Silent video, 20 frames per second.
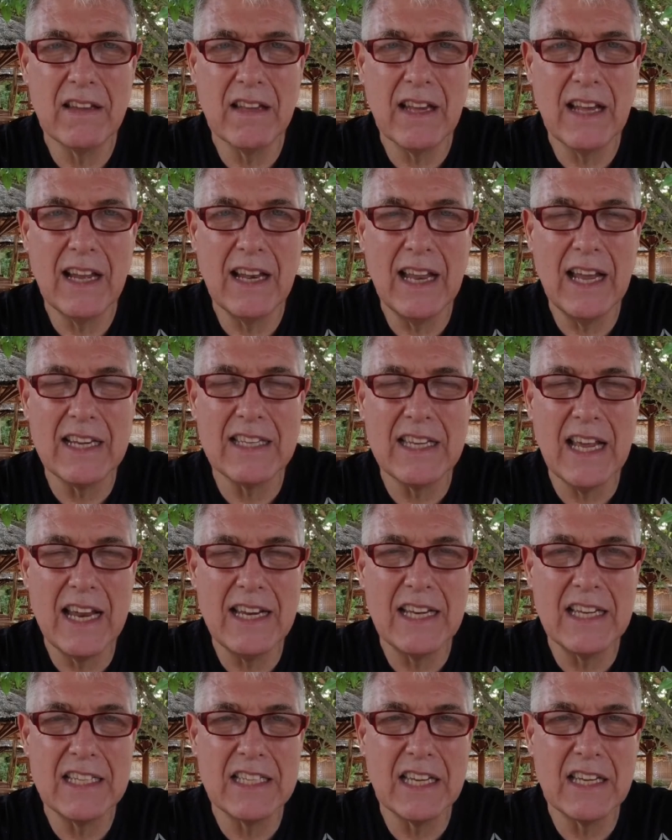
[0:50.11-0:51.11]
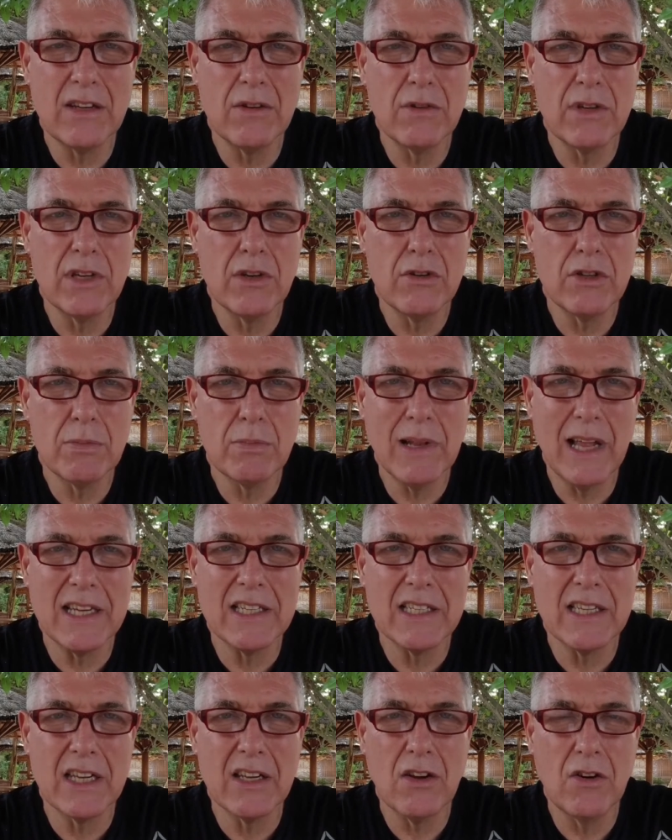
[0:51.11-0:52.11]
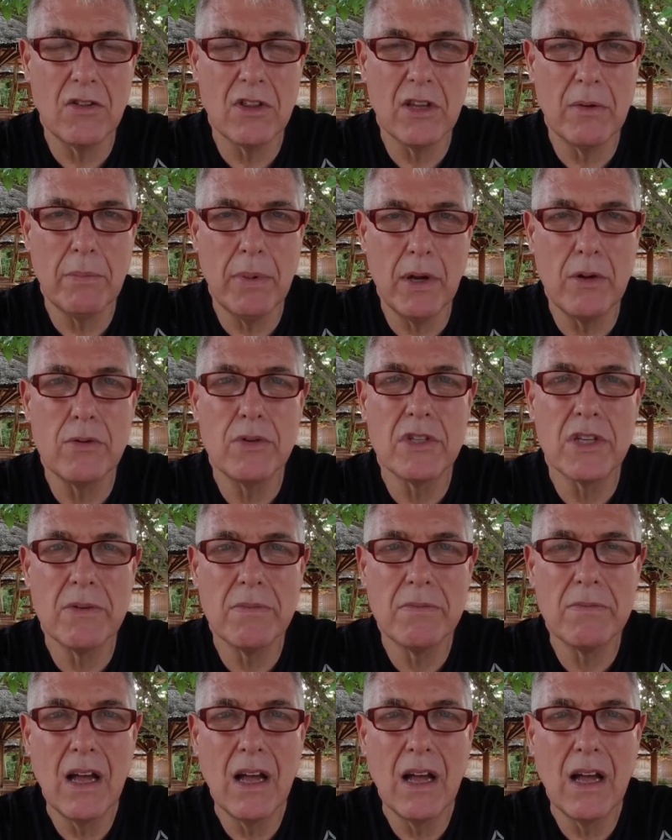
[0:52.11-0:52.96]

collect any single-use plastic on the boat,